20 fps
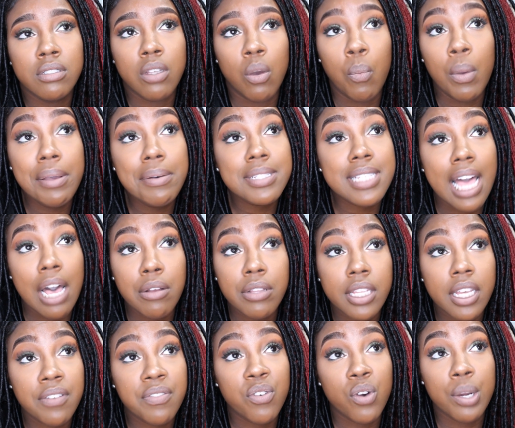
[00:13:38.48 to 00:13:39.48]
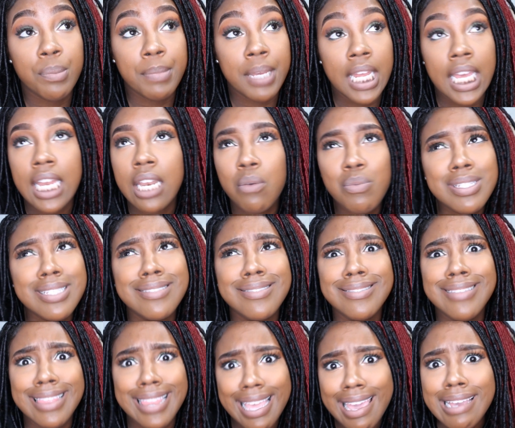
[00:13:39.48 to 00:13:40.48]
We was out there for a minute, and it was
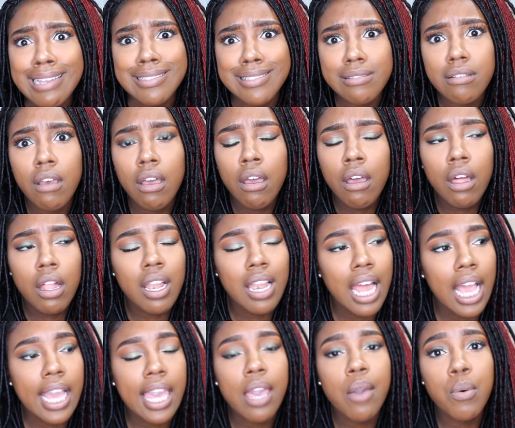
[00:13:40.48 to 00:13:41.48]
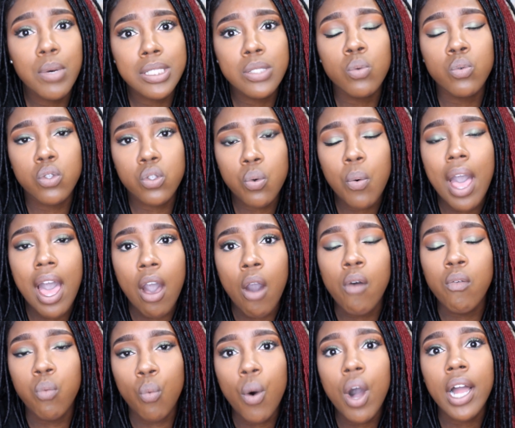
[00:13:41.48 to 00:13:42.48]
late. Like, it was
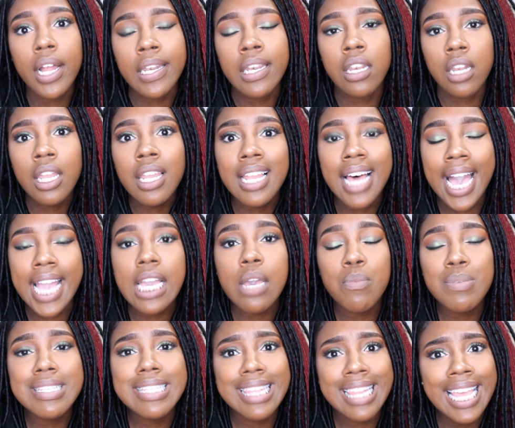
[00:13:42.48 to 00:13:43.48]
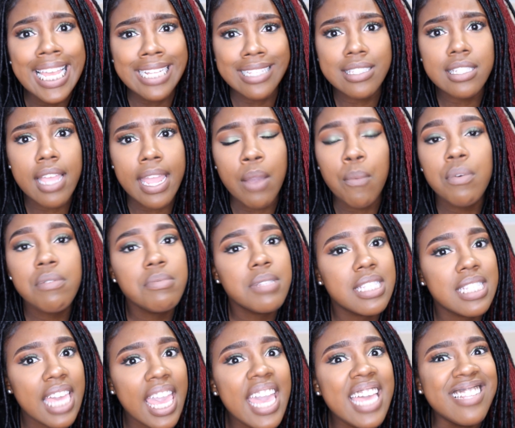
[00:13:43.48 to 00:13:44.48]
12, 1. Like, it was late, and we
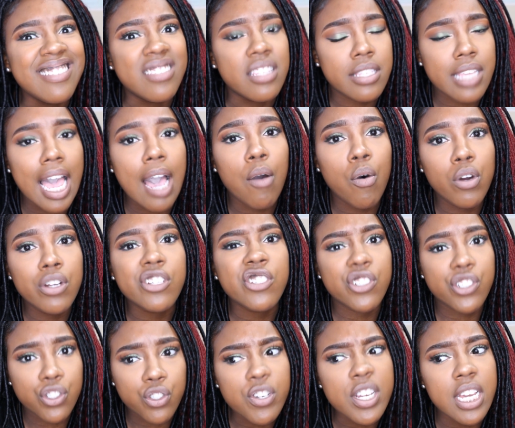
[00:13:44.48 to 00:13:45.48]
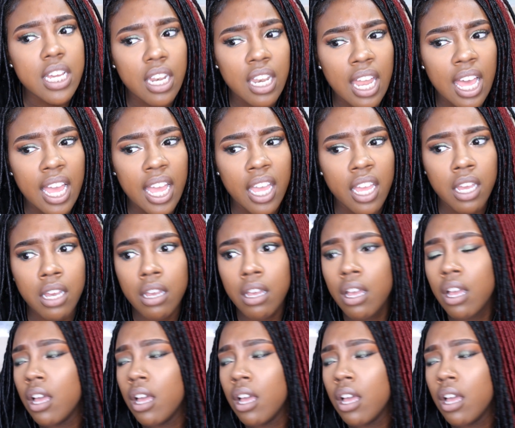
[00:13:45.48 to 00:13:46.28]
was kids out on the street. Like,